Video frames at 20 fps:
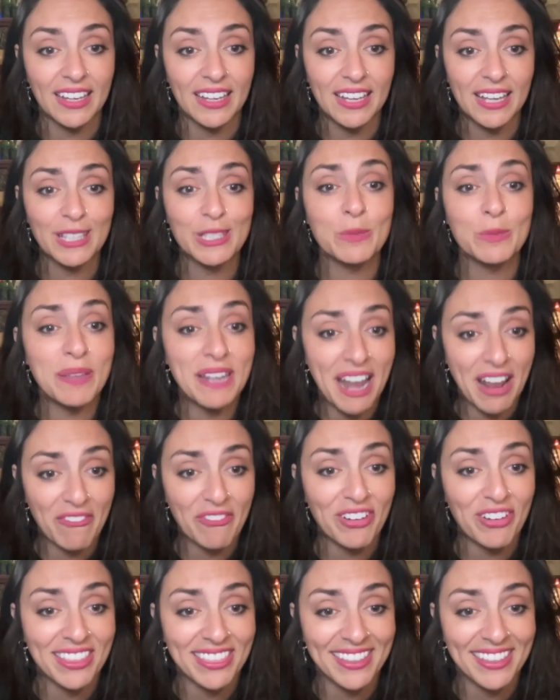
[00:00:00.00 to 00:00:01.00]
It's
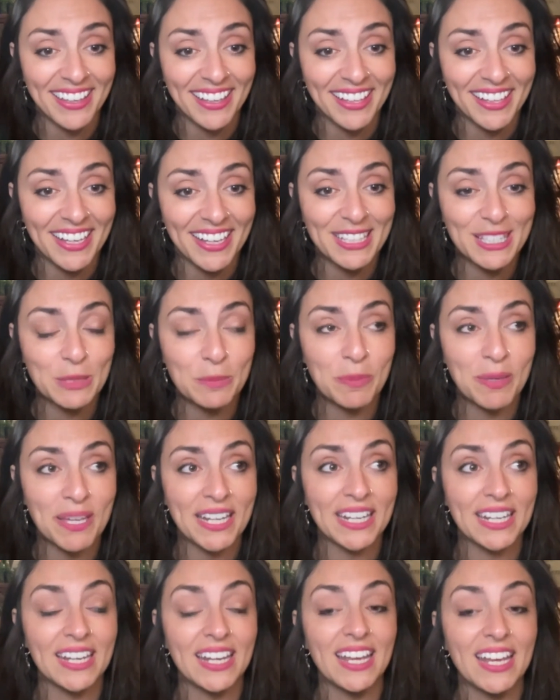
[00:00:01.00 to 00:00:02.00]

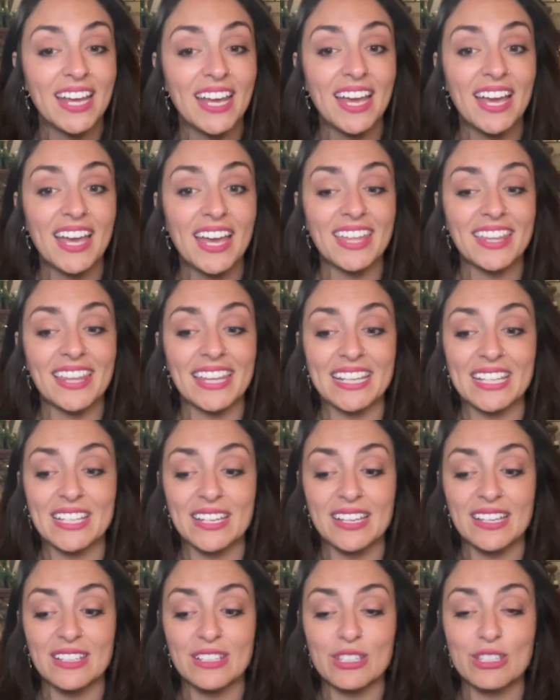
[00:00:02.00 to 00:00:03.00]
been like
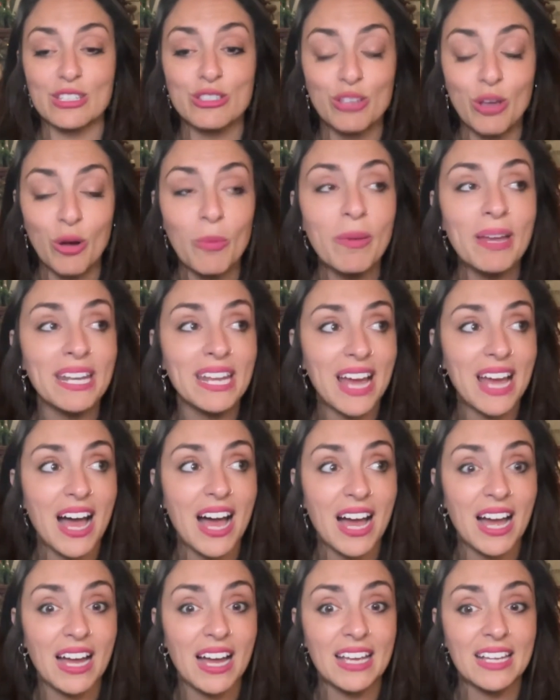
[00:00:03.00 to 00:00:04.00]
so many
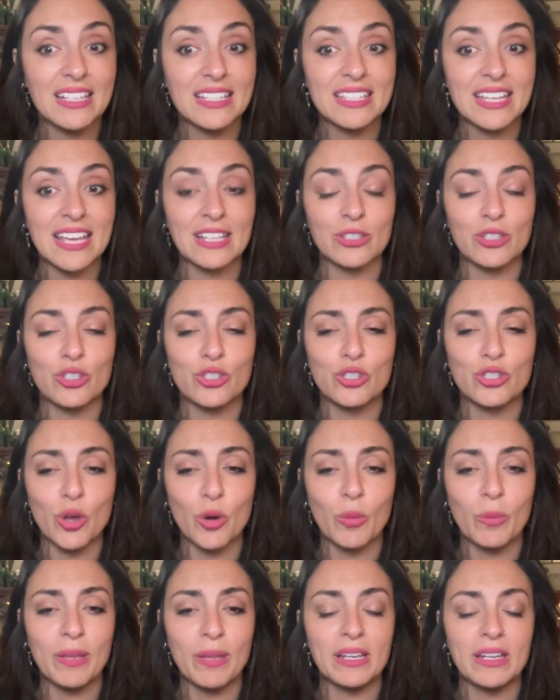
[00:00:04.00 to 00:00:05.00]
highs and so
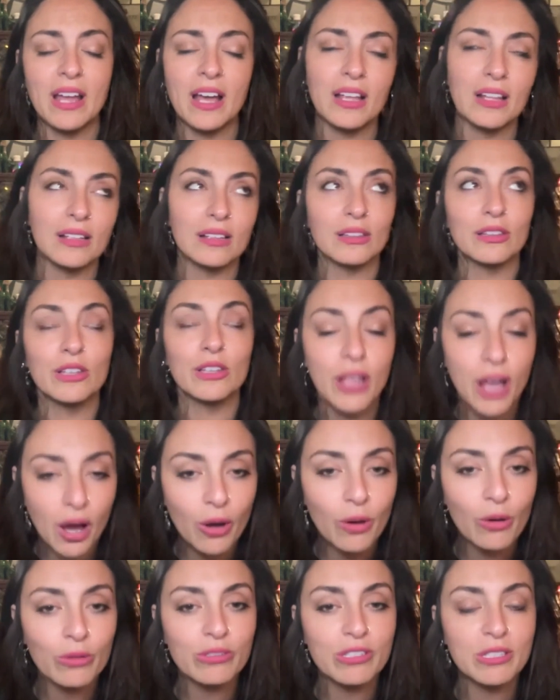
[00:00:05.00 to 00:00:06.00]
many not
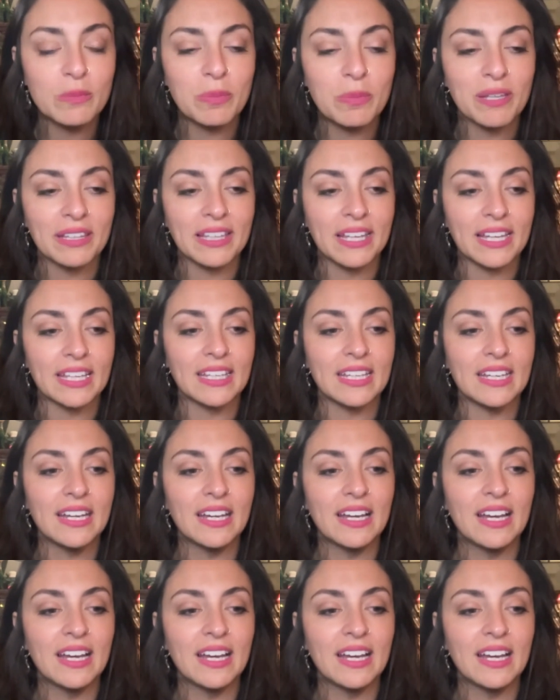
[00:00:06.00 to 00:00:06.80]
lows but like